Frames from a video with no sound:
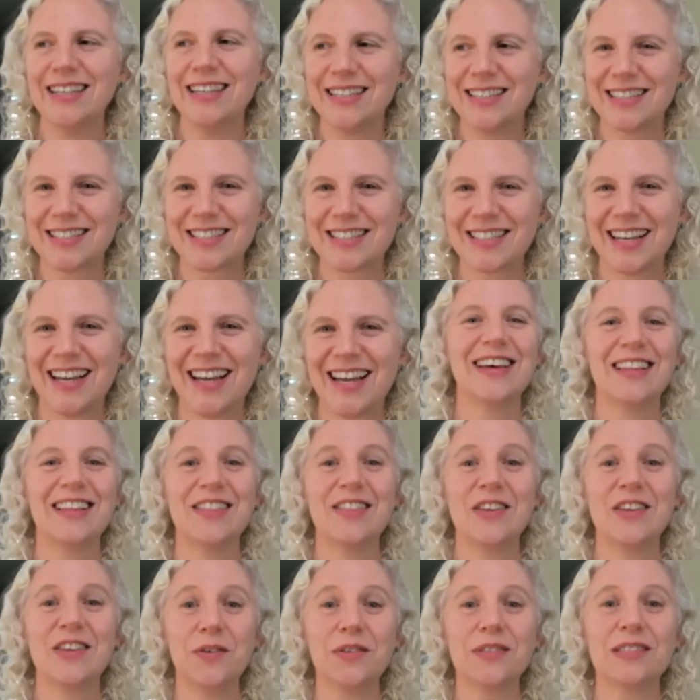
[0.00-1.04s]
is,
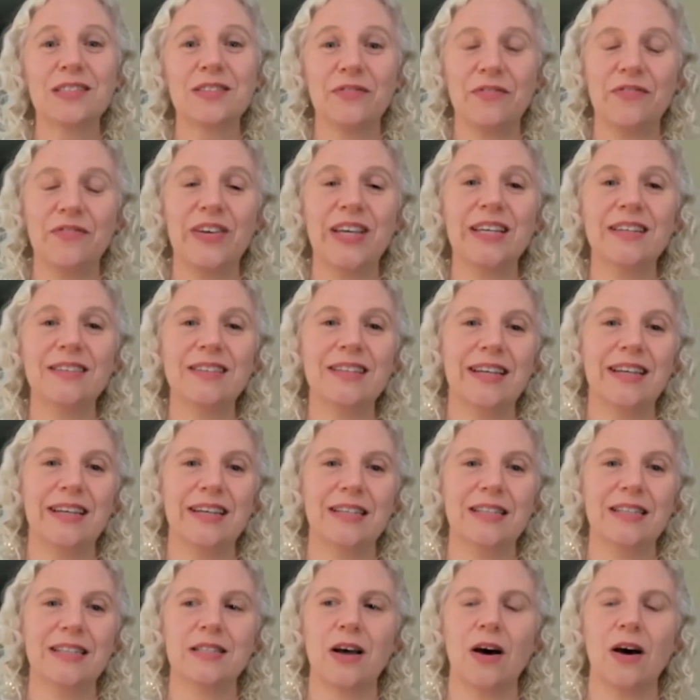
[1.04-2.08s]
that those
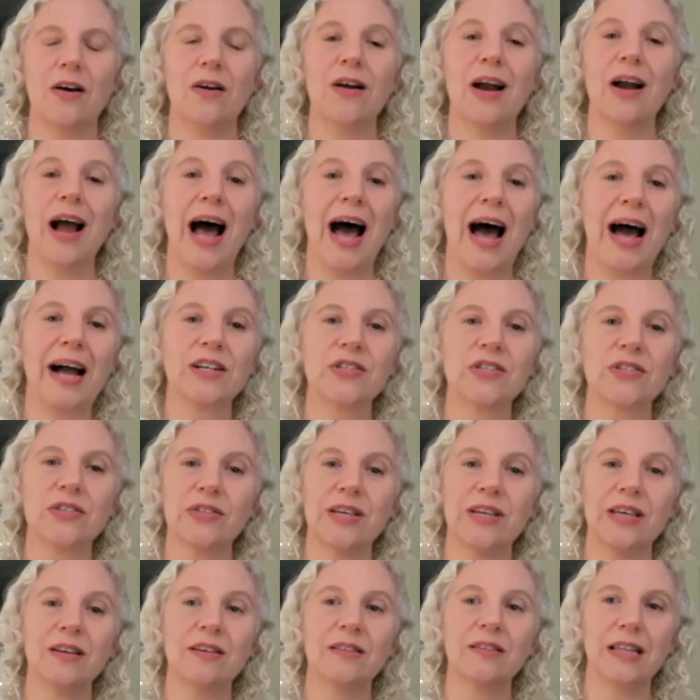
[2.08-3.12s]
feelings are
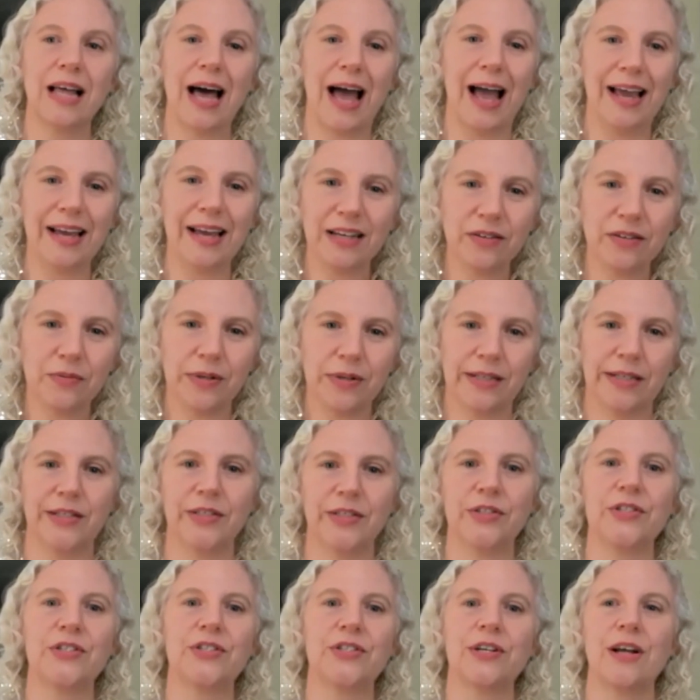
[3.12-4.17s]
actually the
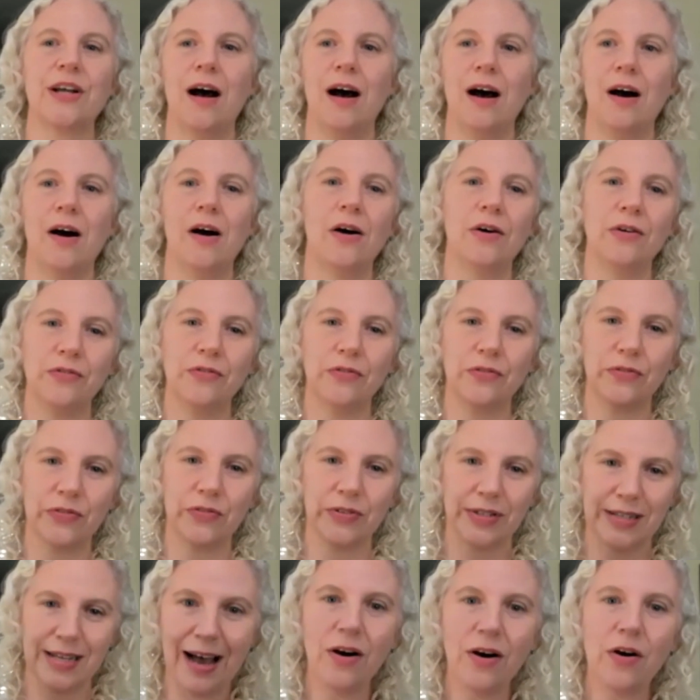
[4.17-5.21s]
language of
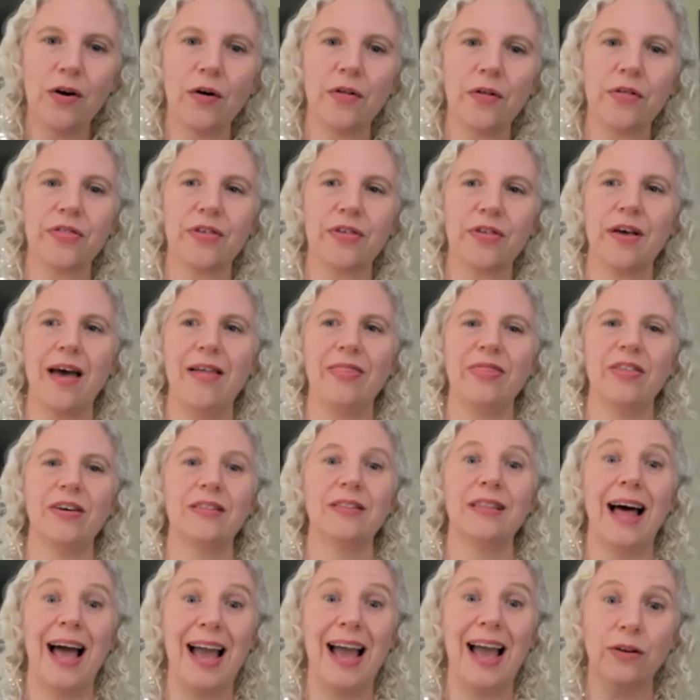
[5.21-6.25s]
health and the
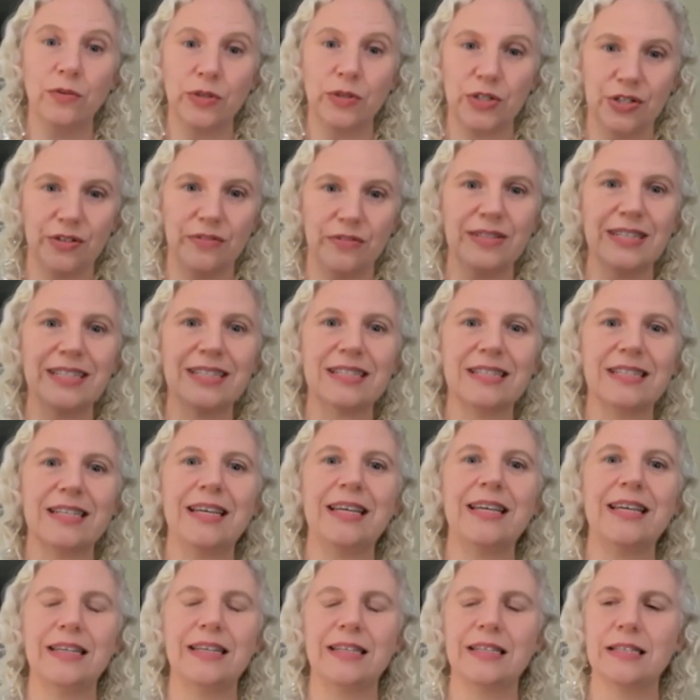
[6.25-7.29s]
language of
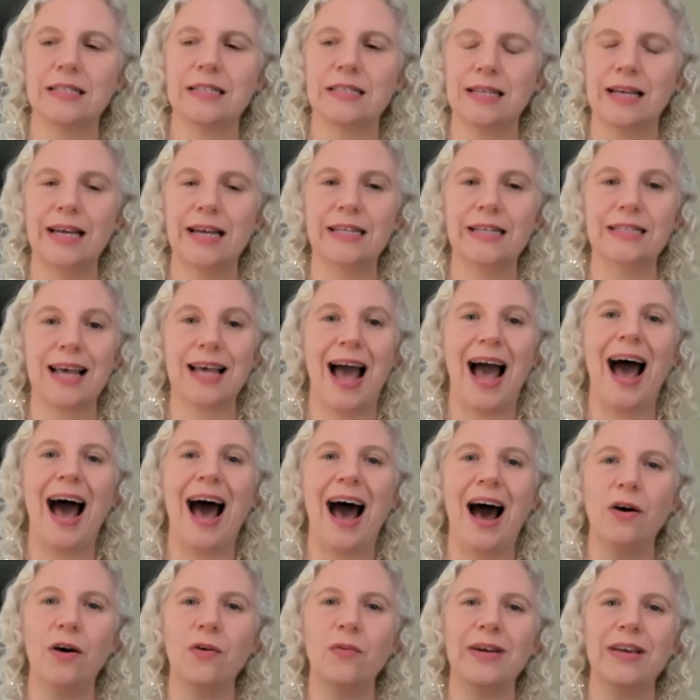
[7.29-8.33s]
disease. The it's
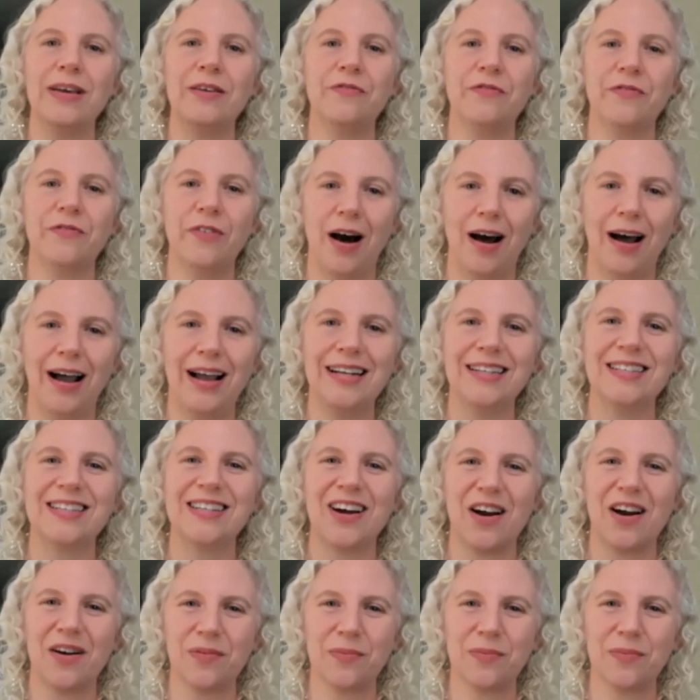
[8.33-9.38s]
how we find
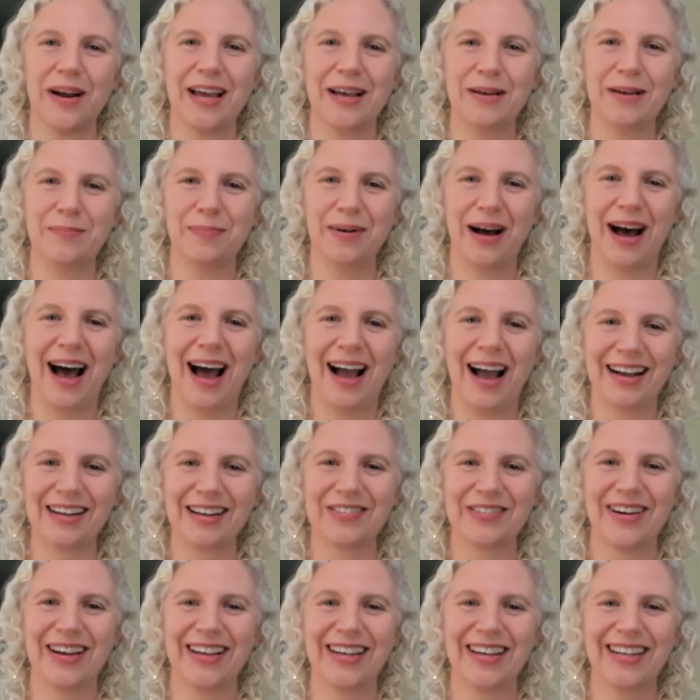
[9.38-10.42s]
our way back,
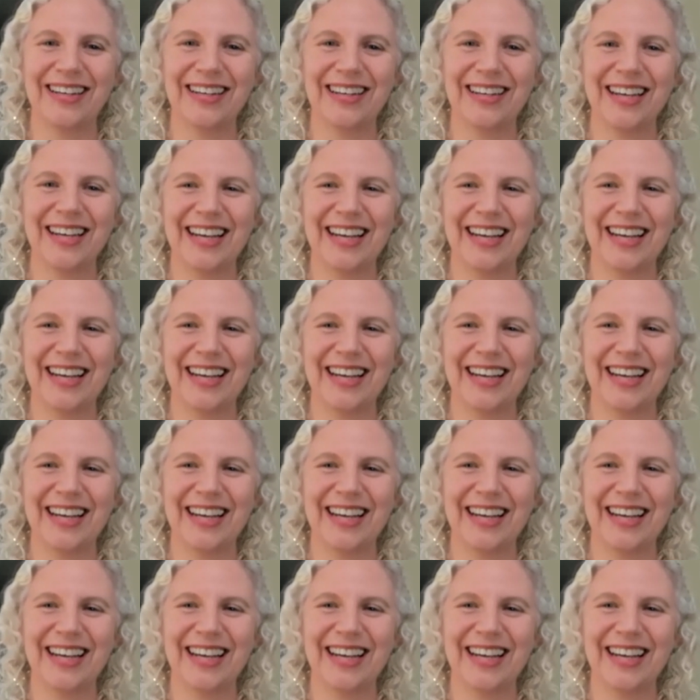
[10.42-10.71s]
right?